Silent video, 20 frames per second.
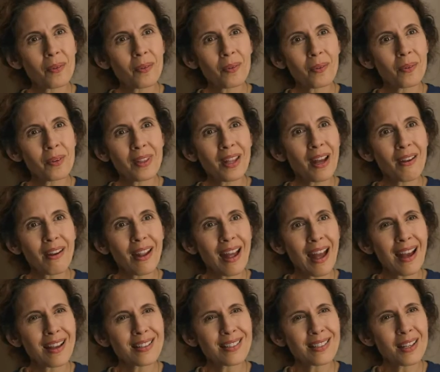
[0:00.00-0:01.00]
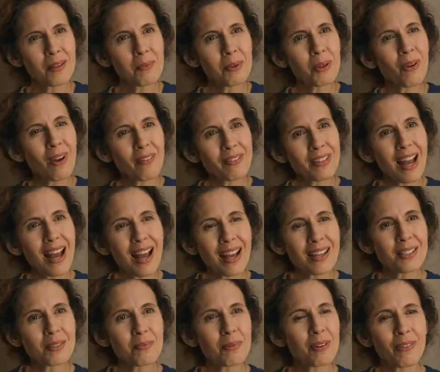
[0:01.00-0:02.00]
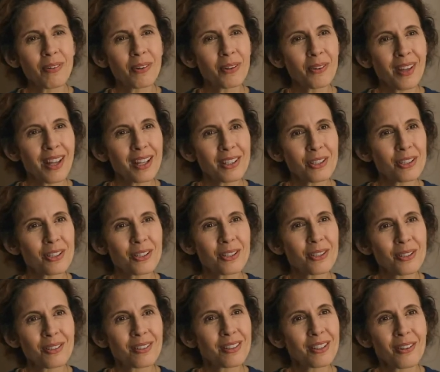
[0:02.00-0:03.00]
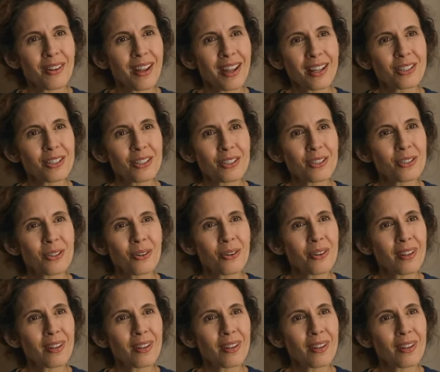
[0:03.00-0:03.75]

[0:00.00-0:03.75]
Without asking me? You have to ask me, Phil. You can't just, you can't just do